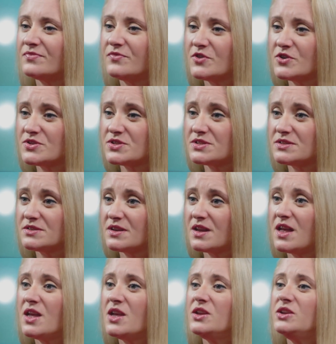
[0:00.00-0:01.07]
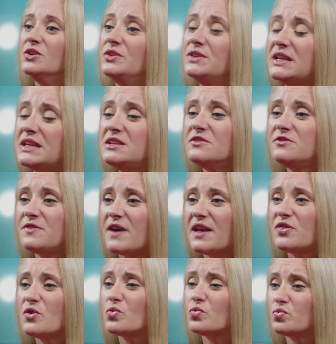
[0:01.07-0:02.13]
First, you'll need to
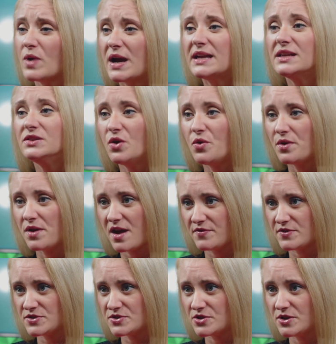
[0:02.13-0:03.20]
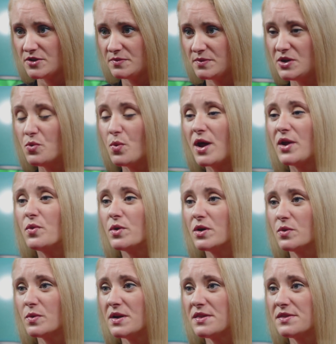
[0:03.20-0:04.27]
find the right loan officer you want to
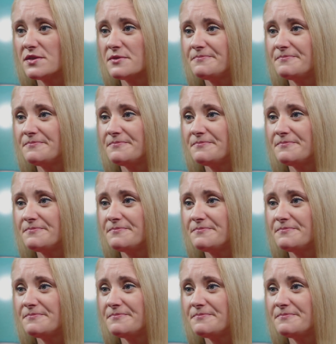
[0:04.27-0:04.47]
work with.